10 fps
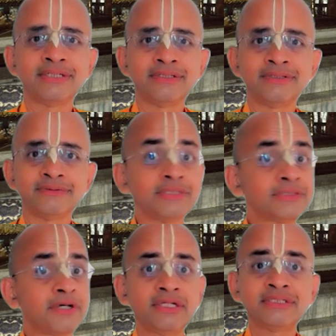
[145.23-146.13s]

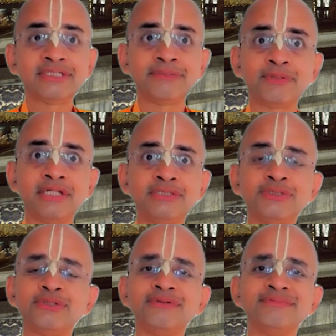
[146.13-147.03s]
ISKCON temple in
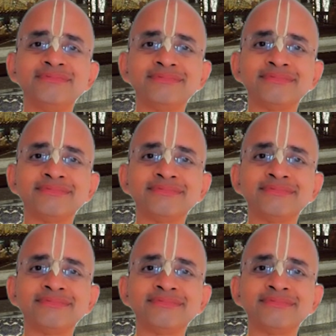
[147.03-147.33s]
Johor.